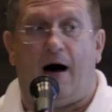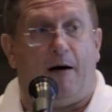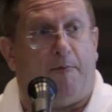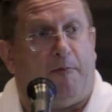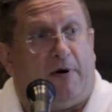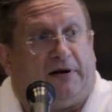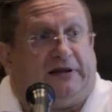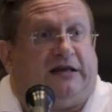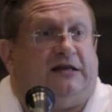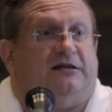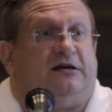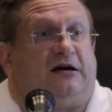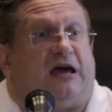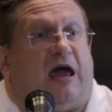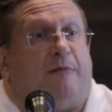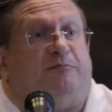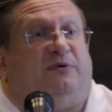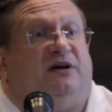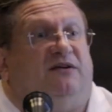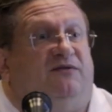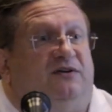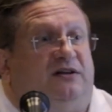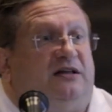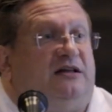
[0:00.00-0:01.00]
but in the
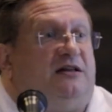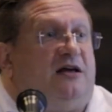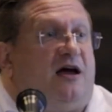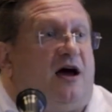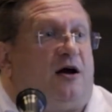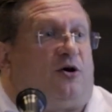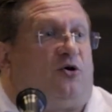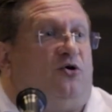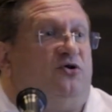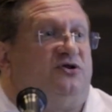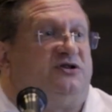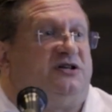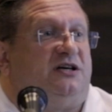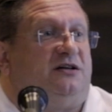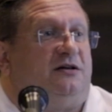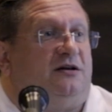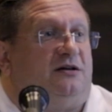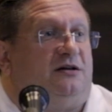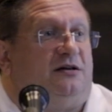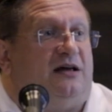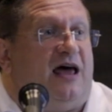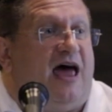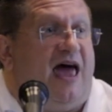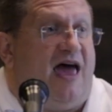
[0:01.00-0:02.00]
captivity they are
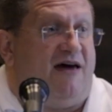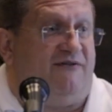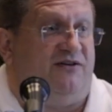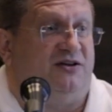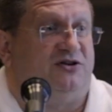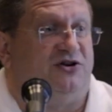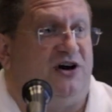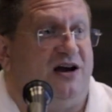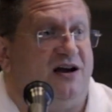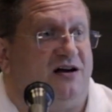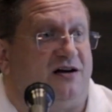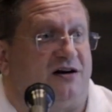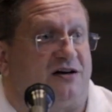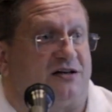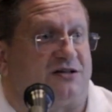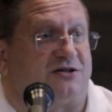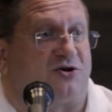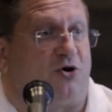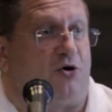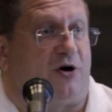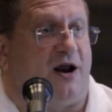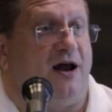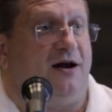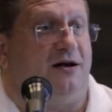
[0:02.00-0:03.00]
considered heavy drinkers,
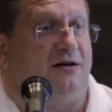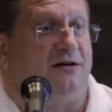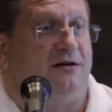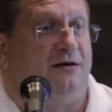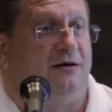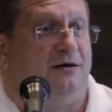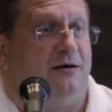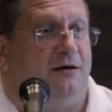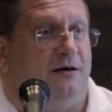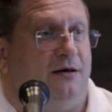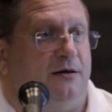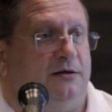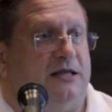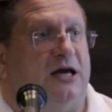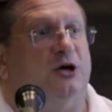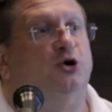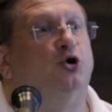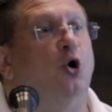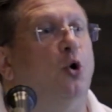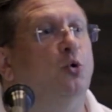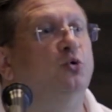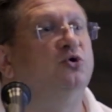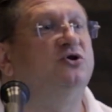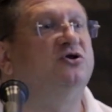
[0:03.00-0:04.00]
correct? They
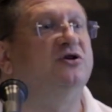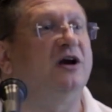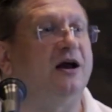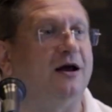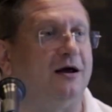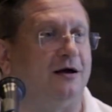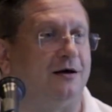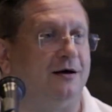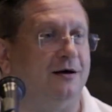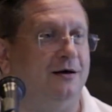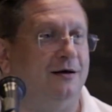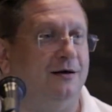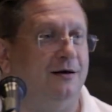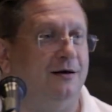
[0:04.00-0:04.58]
don't drink.